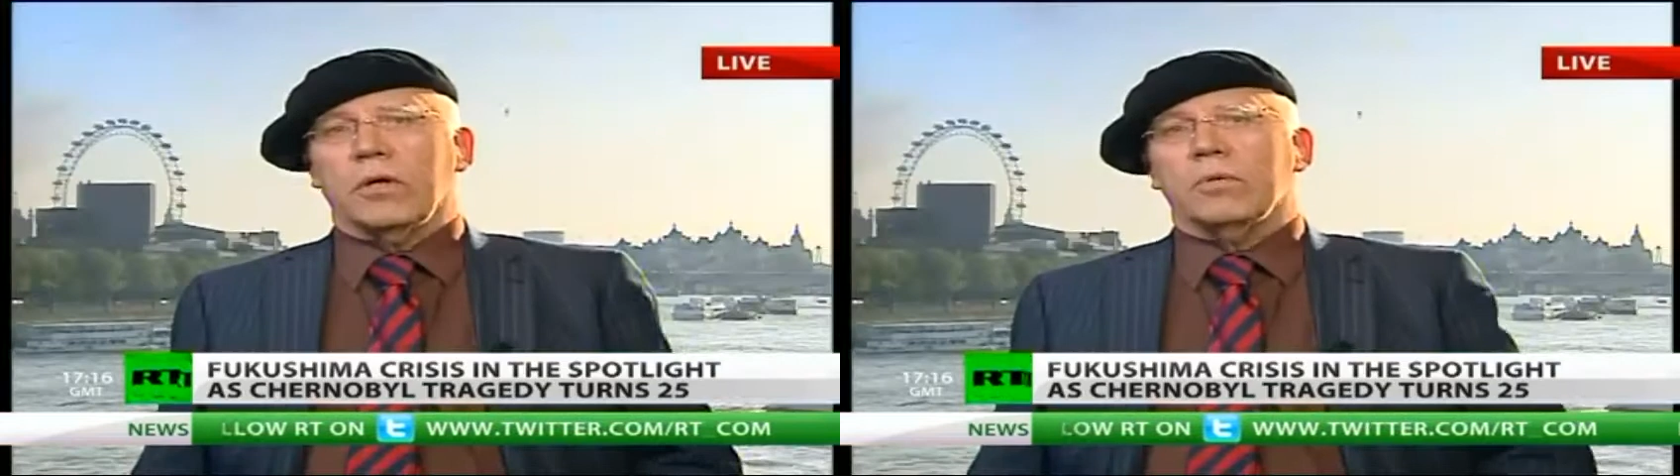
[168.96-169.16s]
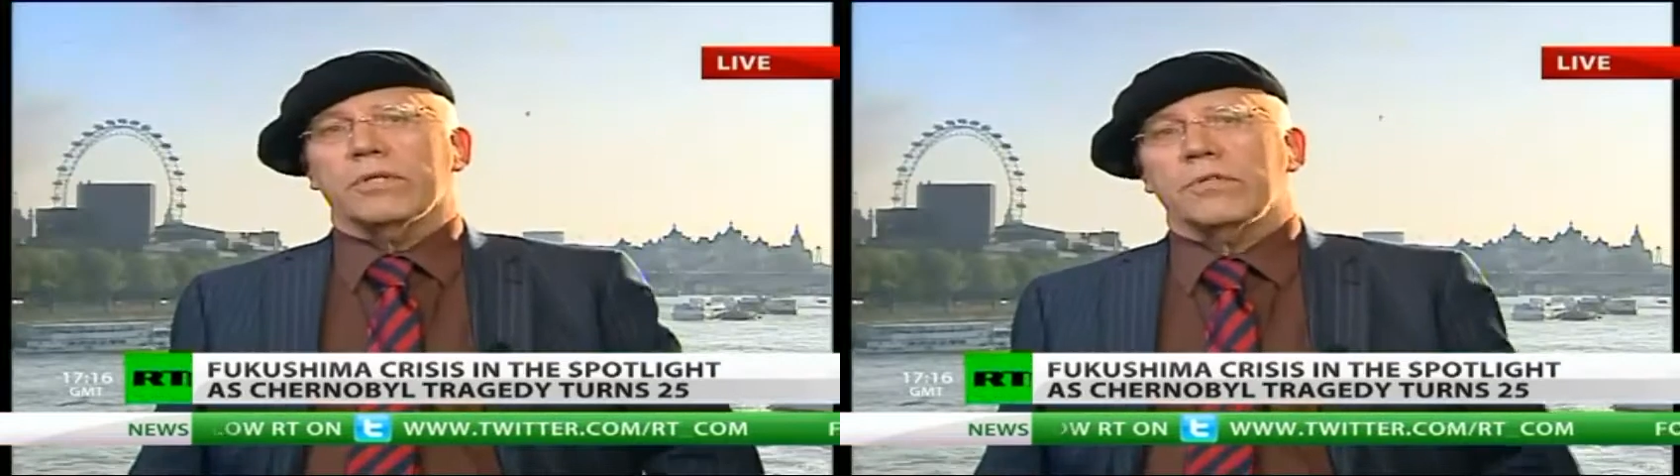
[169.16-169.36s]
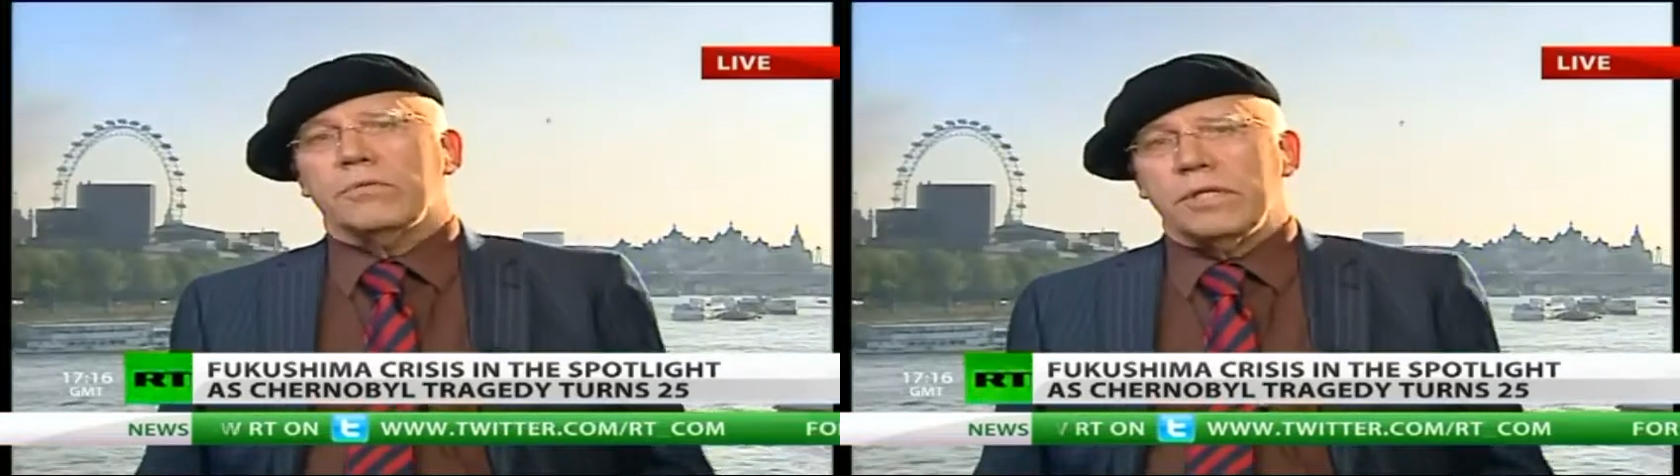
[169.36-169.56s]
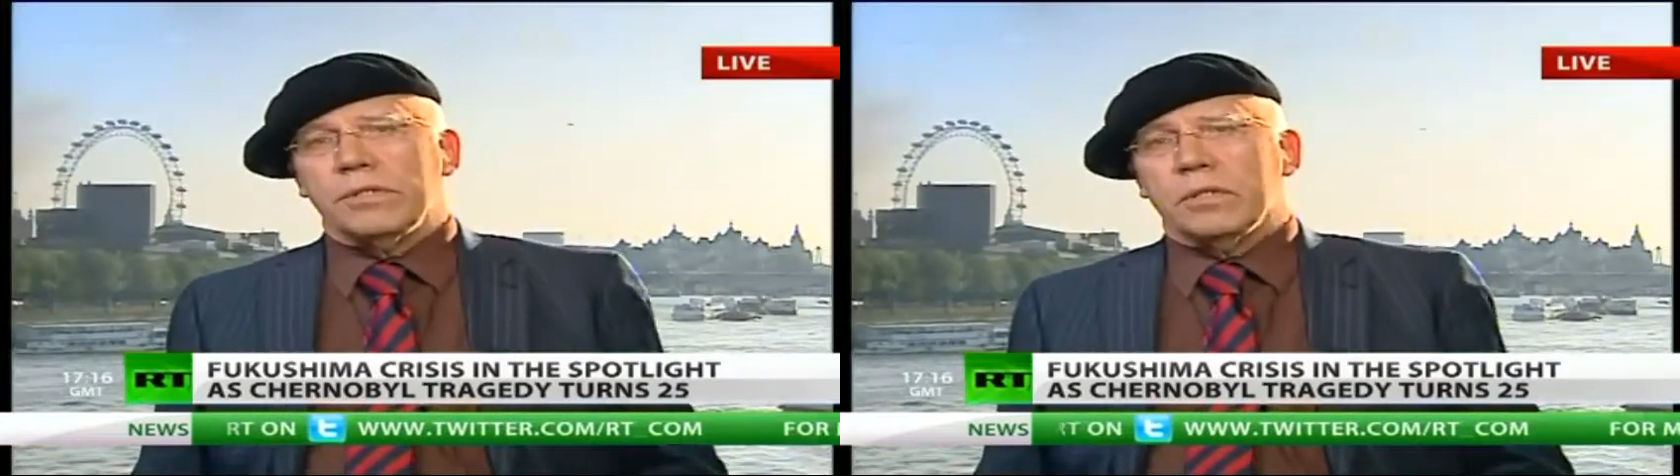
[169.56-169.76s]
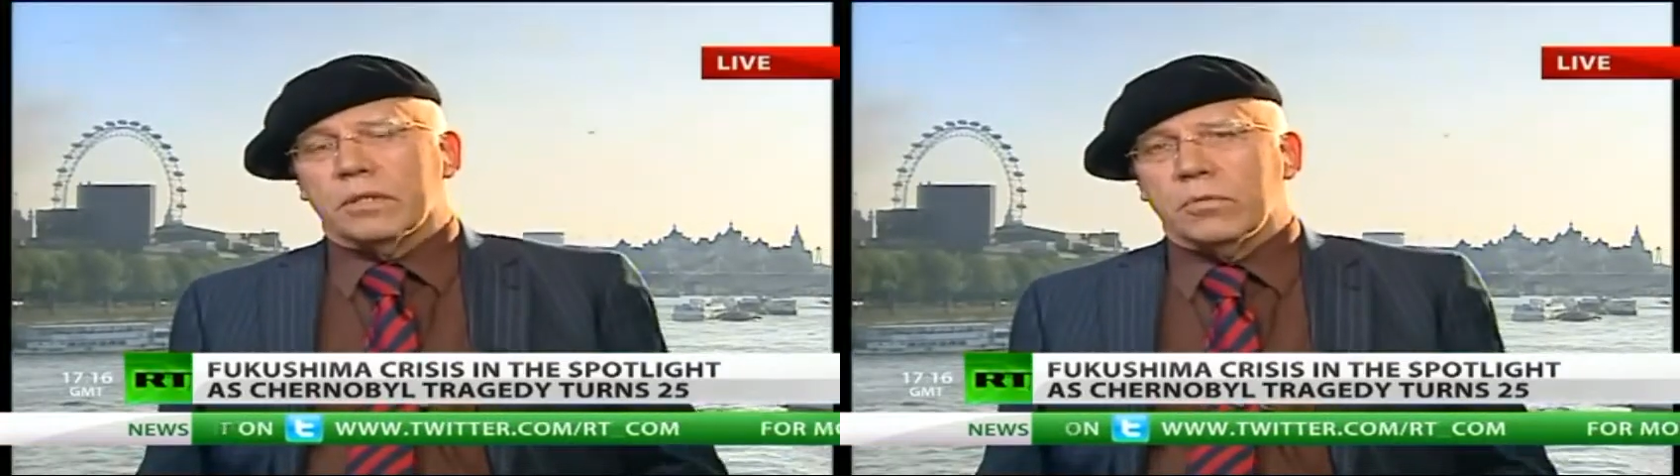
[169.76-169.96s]
a lot worse, and the
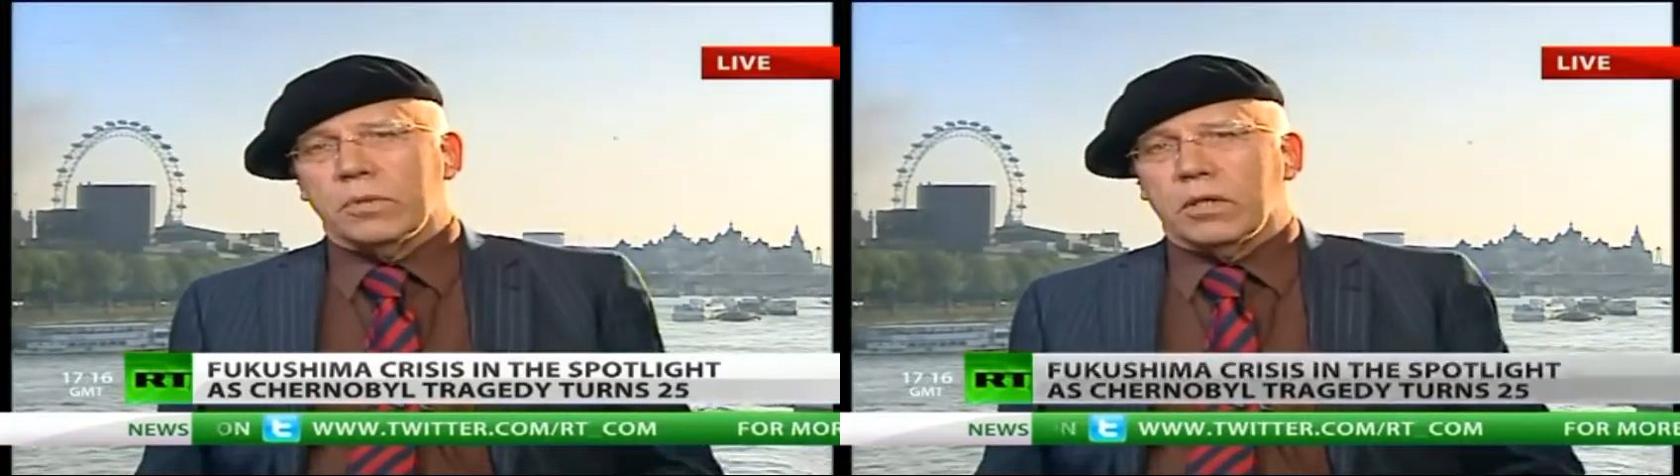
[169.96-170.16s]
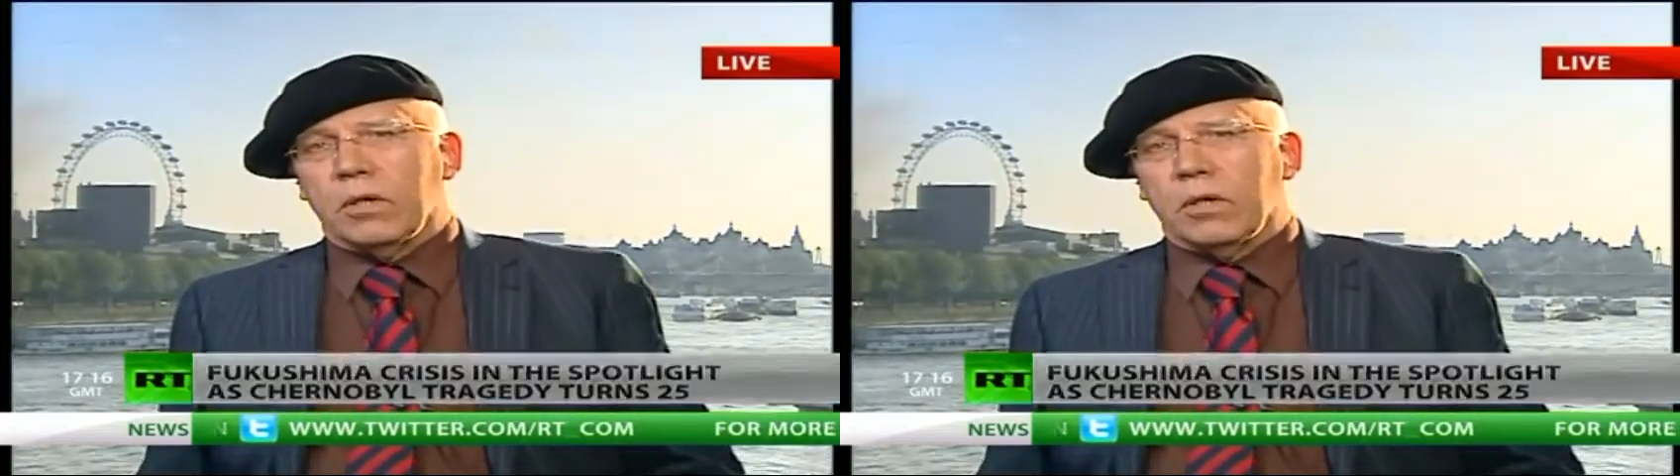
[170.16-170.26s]
reason that it could be